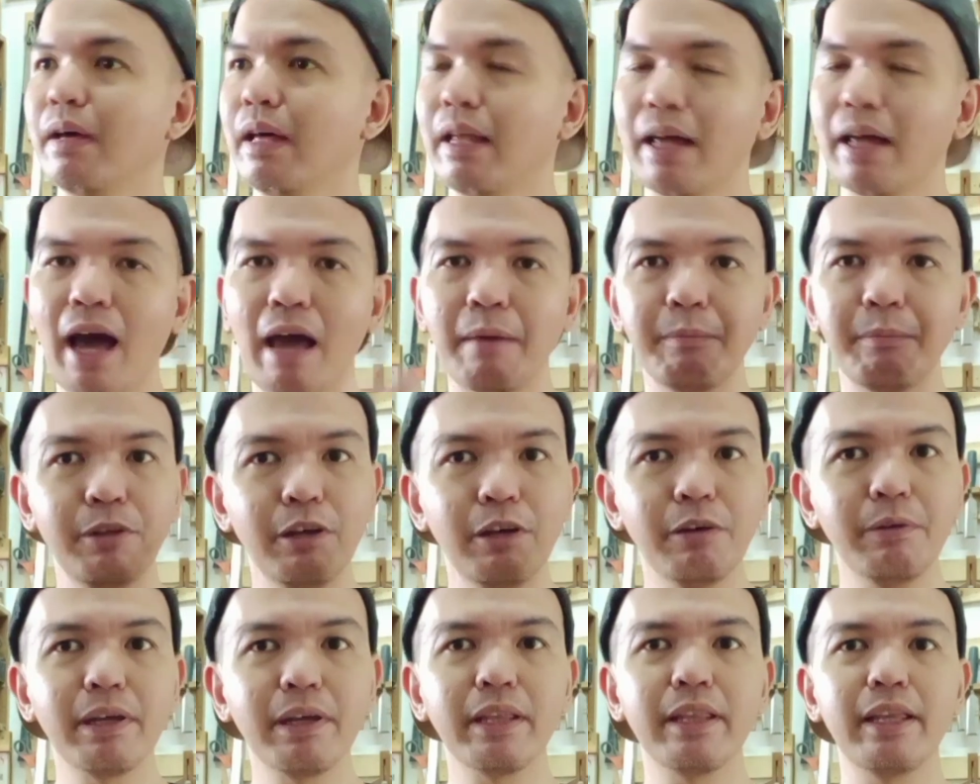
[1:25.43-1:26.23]
I'm
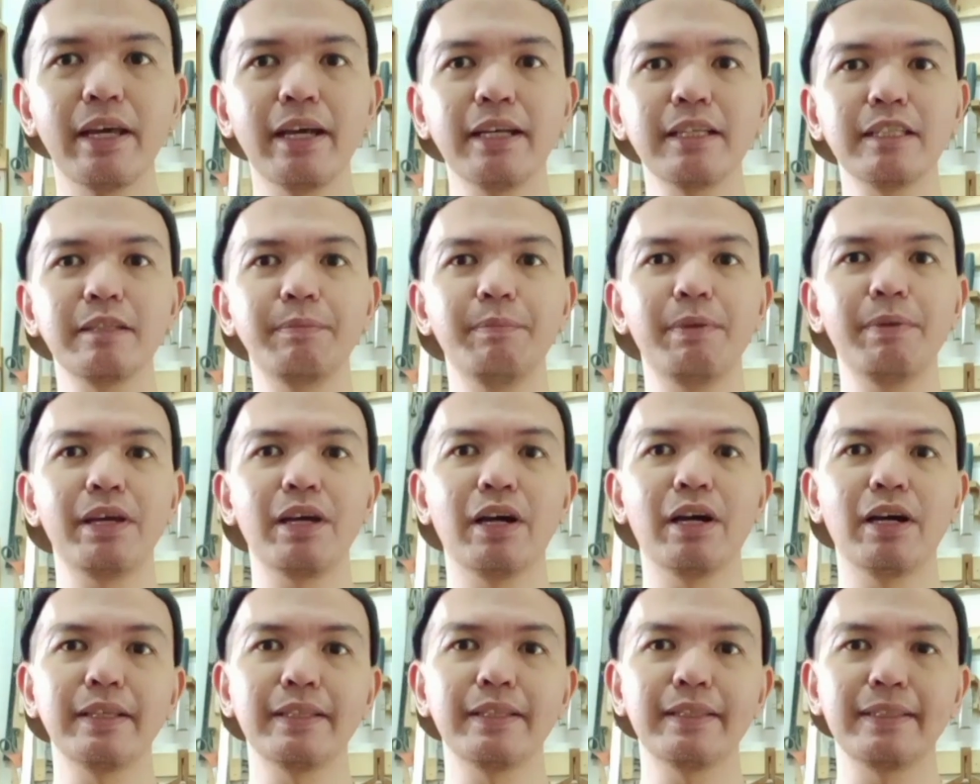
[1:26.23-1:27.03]
doing this
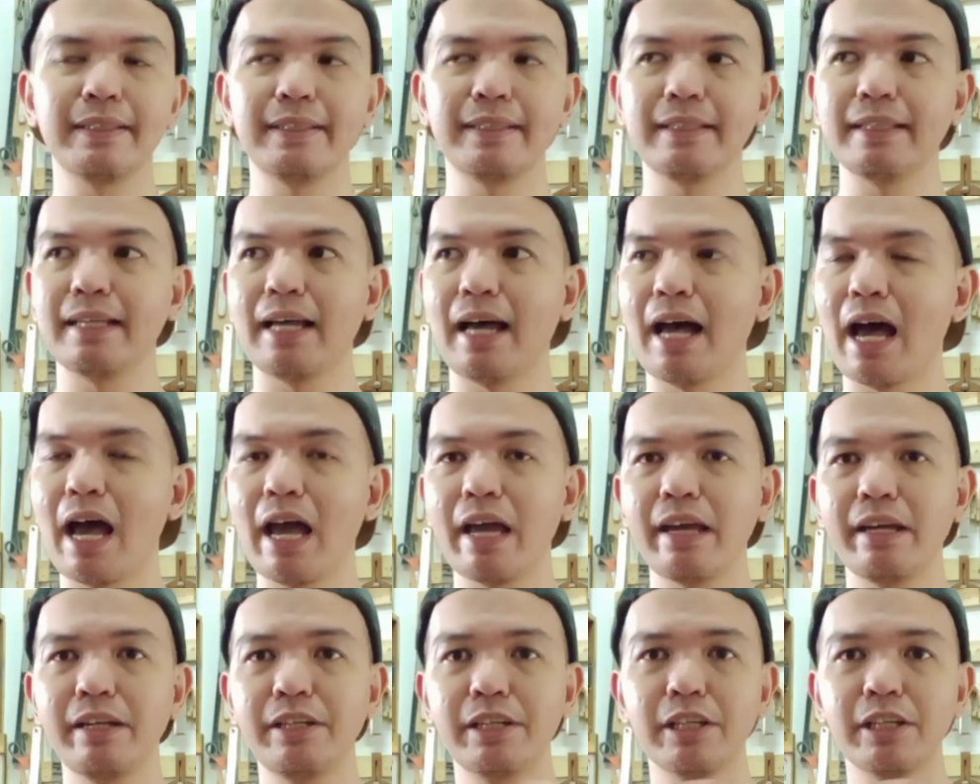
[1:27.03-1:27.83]
because
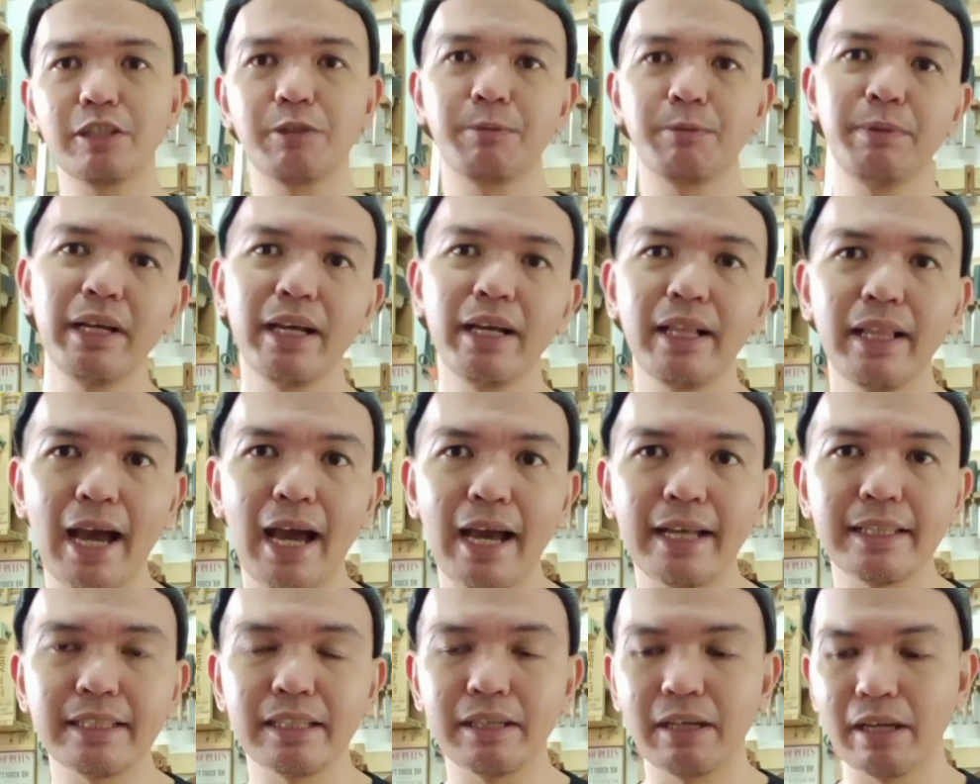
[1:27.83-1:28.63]
I just
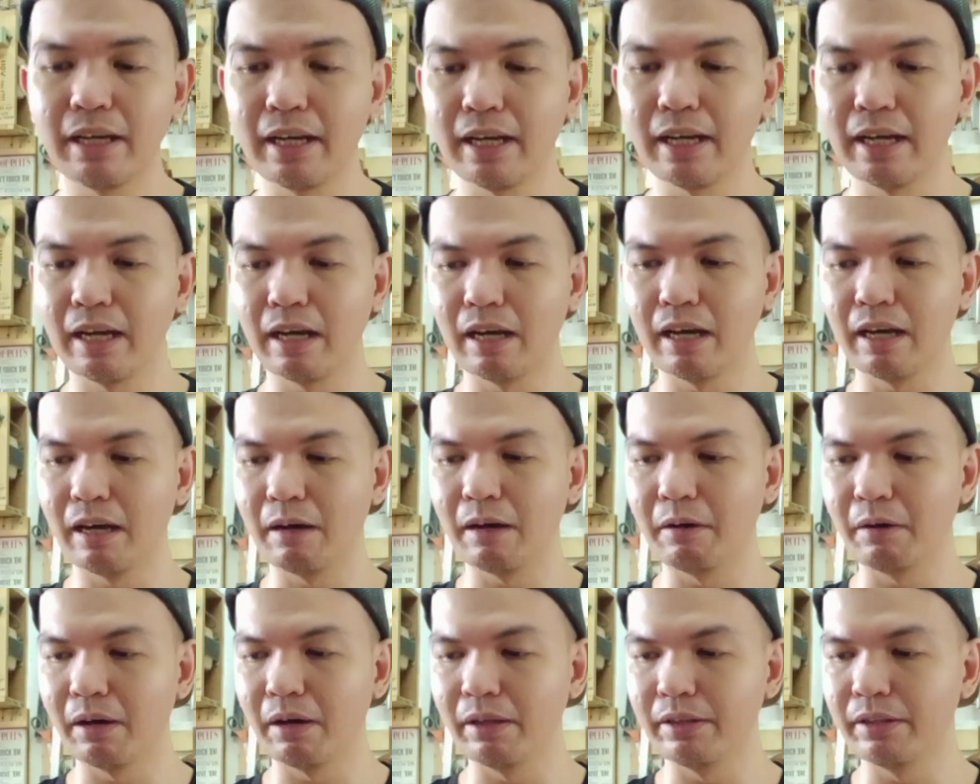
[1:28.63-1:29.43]
realized
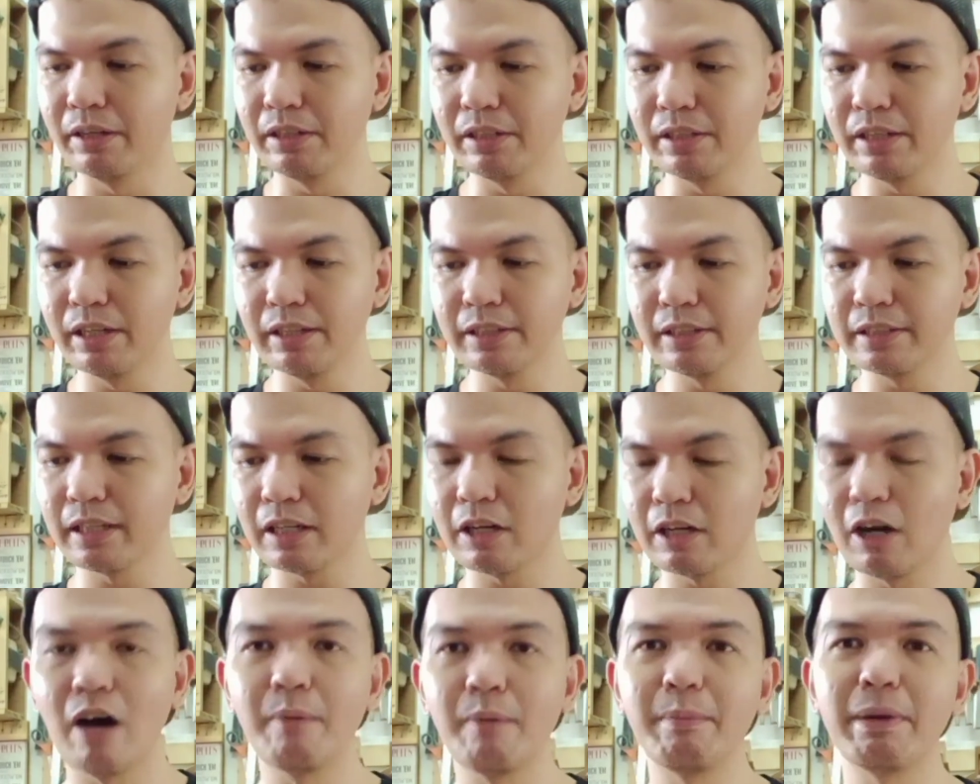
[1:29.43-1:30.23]
there's a
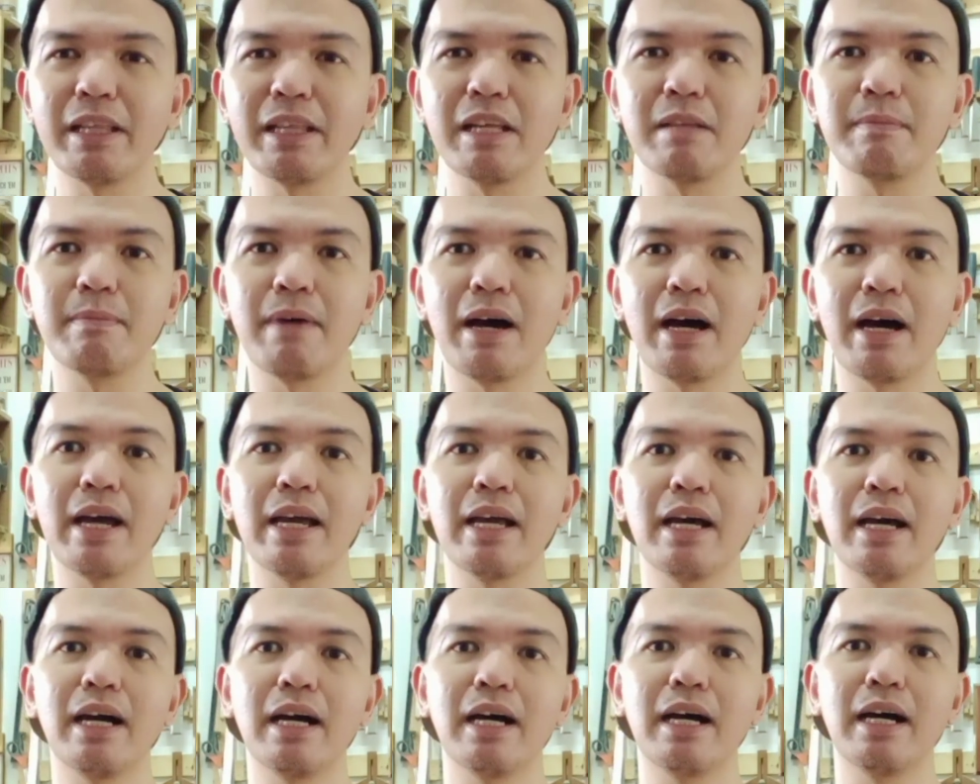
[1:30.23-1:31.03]
comment in my
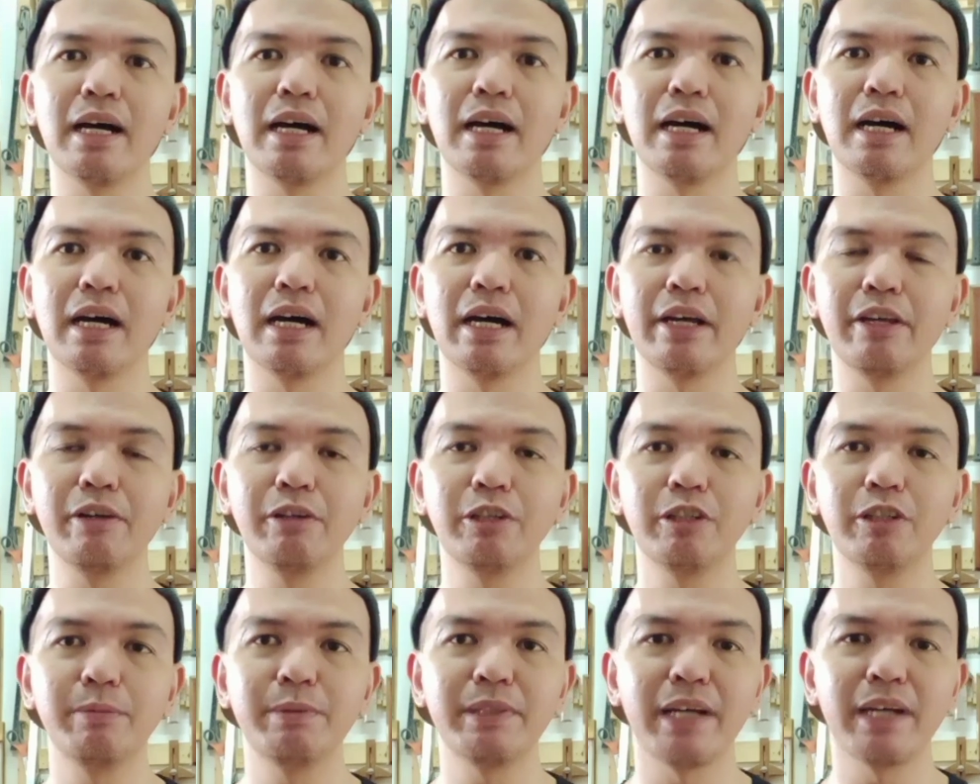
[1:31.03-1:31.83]

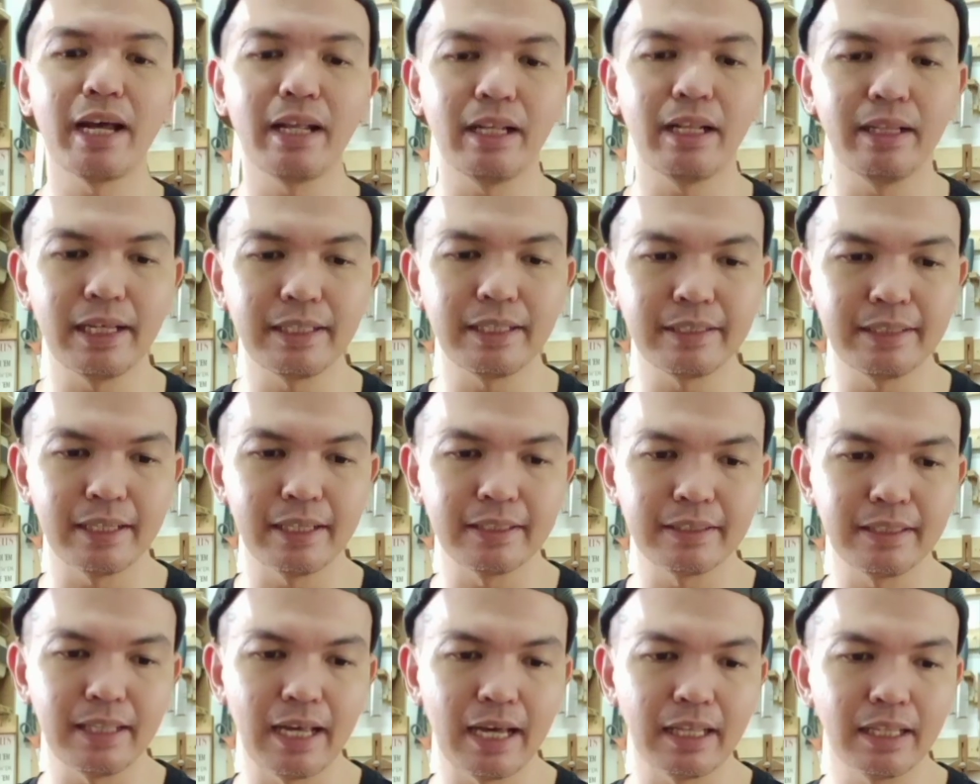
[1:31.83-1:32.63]
YouTube channel that
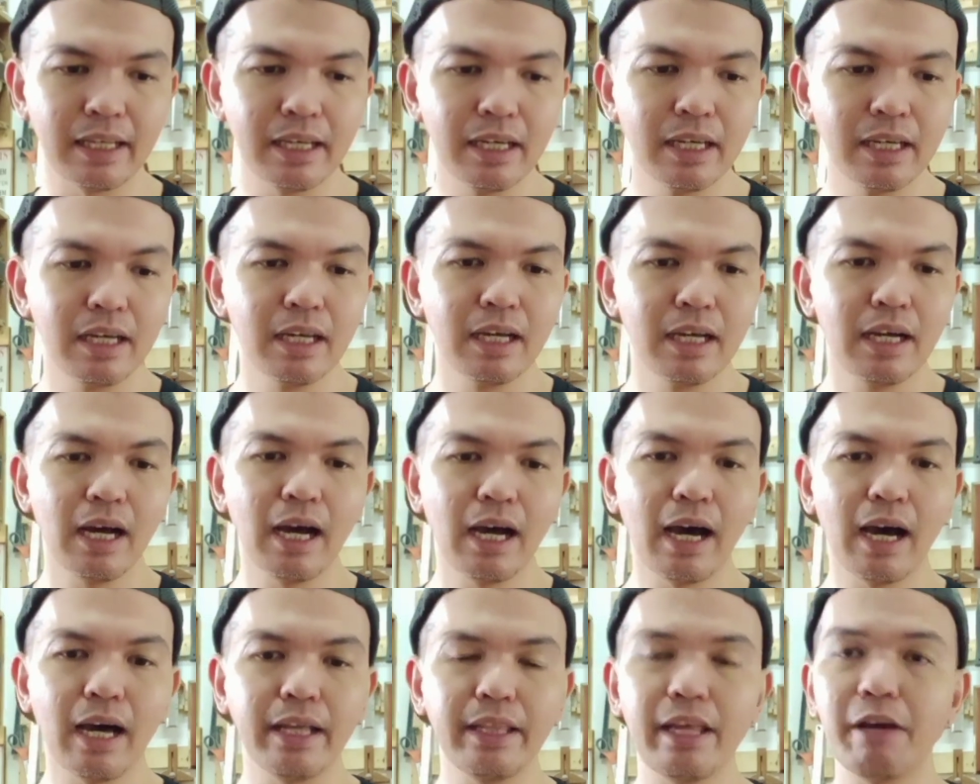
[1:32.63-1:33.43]
says that
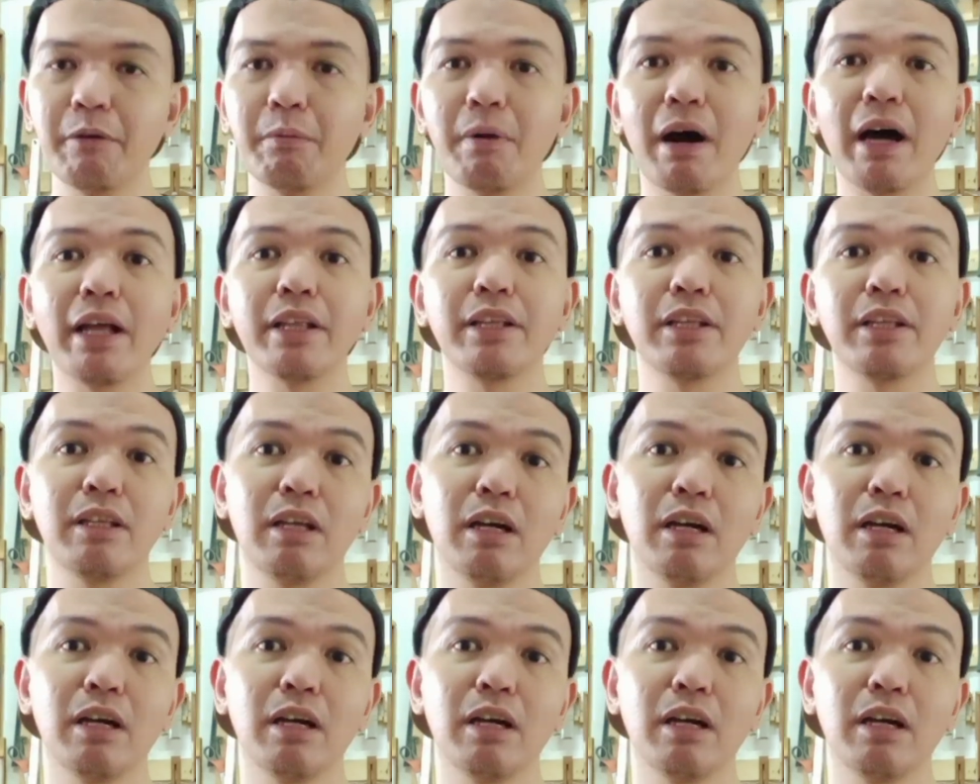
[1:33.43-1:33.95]
they want